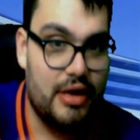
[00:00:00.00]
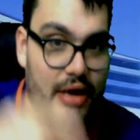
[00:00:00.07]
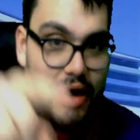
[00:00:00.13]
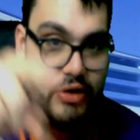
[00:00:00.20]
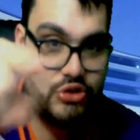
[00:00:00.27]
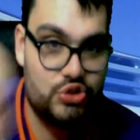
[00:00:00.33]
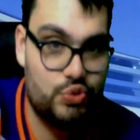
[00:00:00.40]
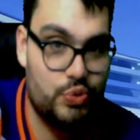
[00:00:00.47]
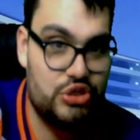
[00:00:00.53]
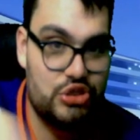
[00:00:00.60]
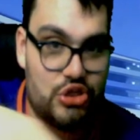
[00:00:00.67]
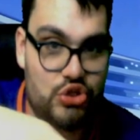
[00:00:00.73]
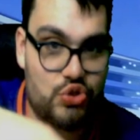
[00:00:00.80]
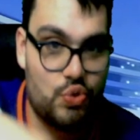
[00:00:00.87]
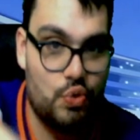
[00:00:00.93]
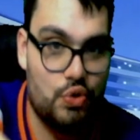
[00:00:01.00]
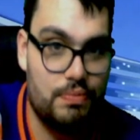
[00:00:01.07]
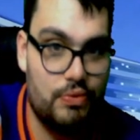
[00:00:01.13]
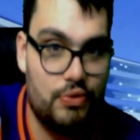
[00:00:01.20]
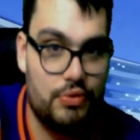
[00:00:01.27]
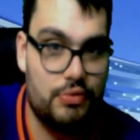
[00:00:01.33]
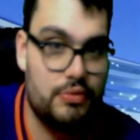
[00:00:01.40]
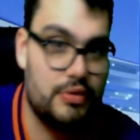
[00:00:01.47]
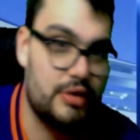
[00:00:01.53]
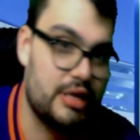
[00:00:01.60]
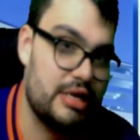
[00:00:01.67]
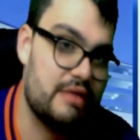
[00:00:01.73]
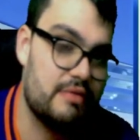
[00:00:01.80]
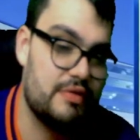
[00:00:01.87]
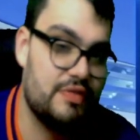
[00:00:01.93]
I'll switch the scoreboard
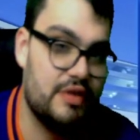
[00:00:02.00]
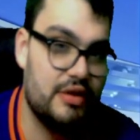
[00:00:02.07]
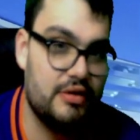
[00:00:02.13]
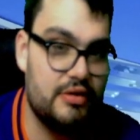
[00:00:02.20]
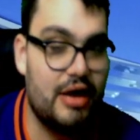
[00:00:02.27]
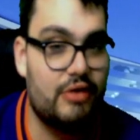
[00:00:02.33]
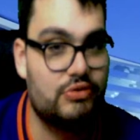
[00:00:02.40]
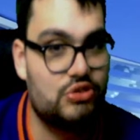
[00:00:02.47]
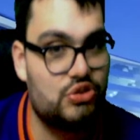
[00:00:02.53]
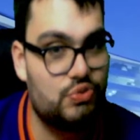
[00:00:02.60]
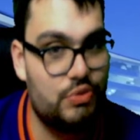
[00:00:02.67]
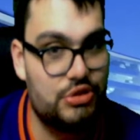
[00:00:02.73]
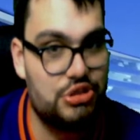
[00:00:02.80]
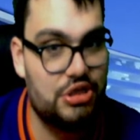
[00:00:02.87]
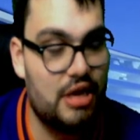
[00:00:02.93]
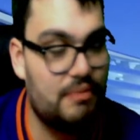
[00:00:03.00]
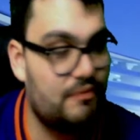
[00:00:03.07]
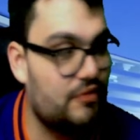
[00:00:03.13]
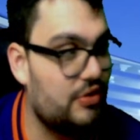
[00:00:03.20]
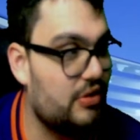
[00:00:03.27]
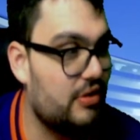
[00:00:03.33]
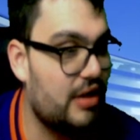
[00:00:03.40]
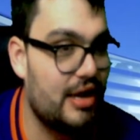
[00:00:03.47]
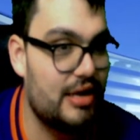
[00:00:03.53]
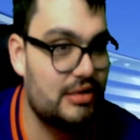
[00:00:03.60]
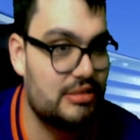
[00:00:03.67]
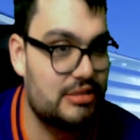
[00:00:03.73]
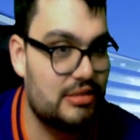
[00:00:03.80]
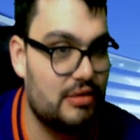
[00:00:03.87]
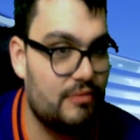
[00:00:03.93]
and everything. I'll switch it up for you
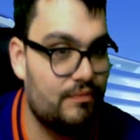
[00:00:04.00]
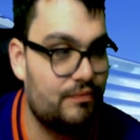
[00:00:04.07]
guys.